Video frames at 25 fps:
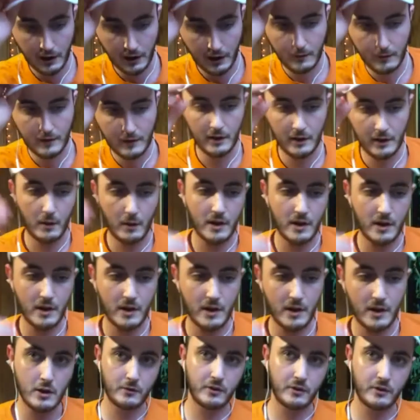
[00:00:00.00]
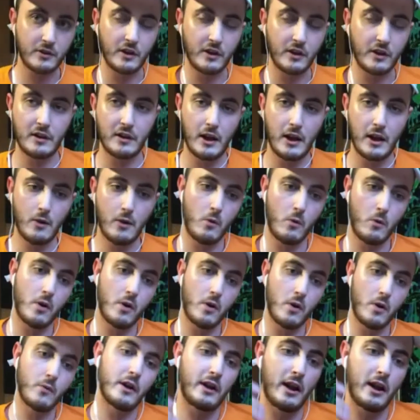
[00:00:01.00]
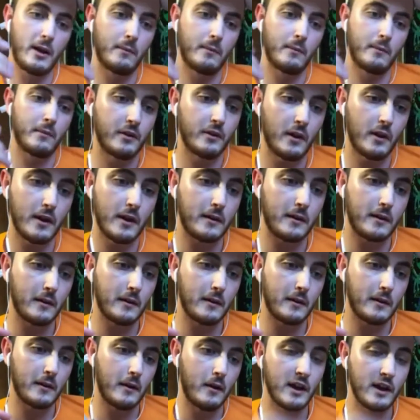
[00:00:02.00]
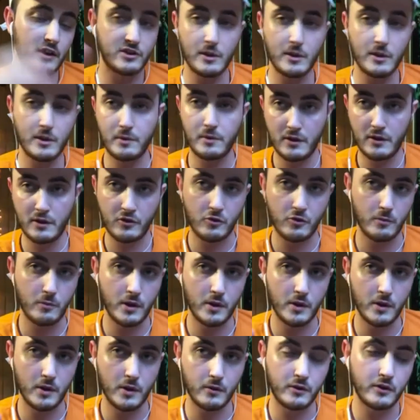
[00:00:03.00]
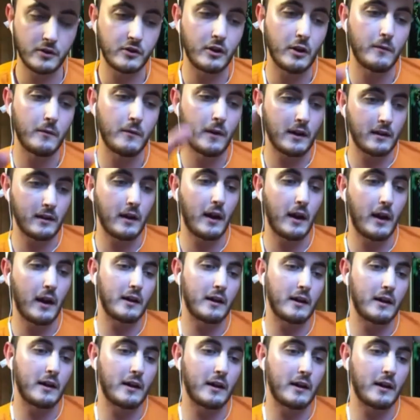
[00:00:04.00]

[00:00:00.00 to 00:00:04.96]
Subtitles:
I've done everything myself since like day one when it came to like, except instrumentals and stuff.